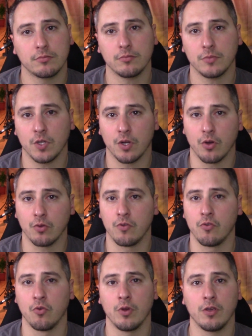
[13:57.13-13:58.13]
know,
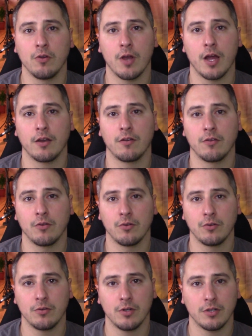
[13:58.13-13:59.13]
do what you got to
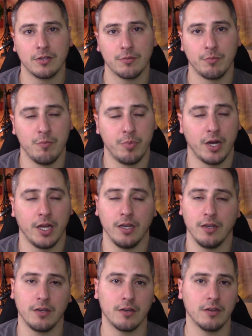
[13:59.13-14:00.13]
do,
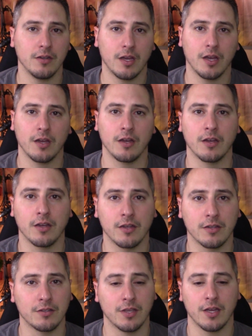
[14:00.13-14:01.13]
but
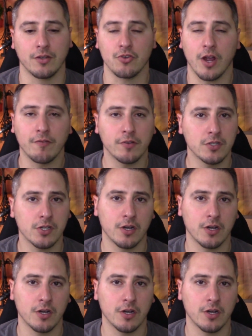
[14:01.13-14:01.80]
yeah, drivers are